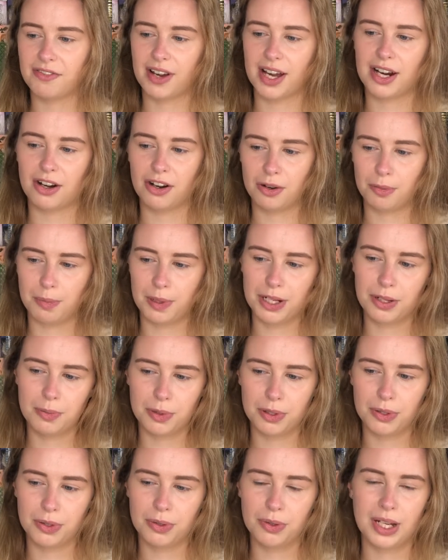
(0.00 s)
Fire,
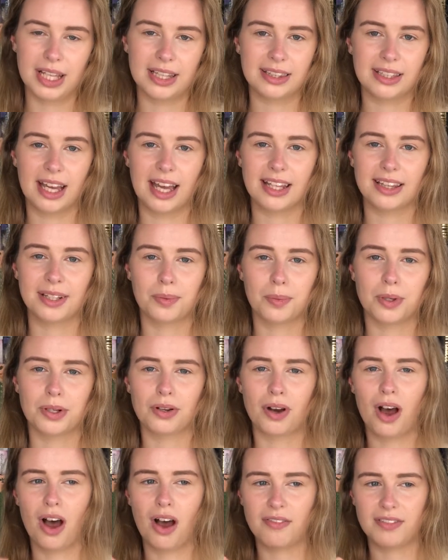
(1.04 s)
Bitterblue, and then there would
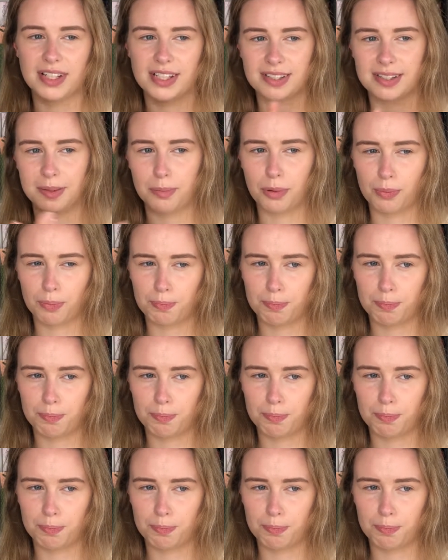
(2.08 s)
obviously